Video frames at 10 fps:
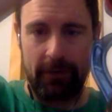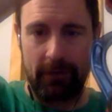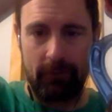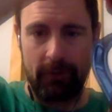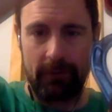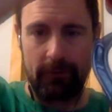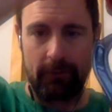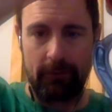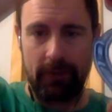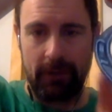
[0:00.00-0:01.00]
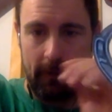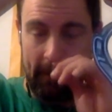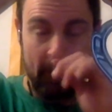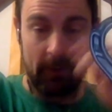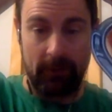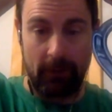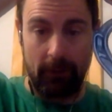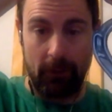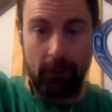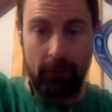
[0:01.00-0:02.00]
here, where it's going to
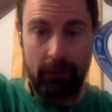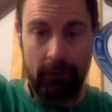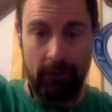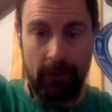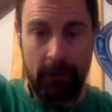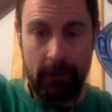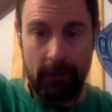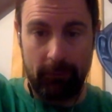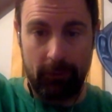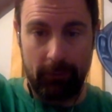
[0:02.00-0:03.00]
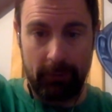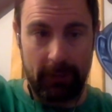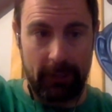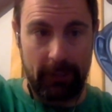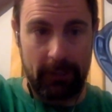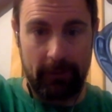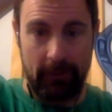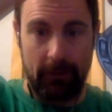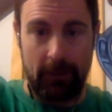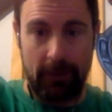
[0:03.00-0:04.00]
load appropriately
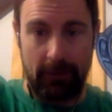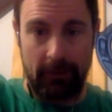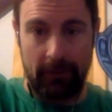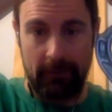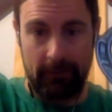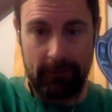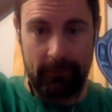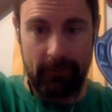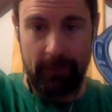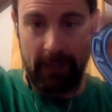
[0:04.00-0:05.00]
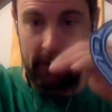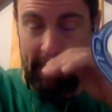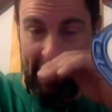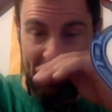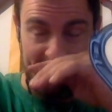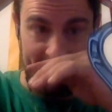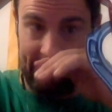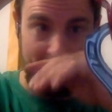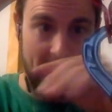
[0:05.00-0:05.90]
along the major axis of the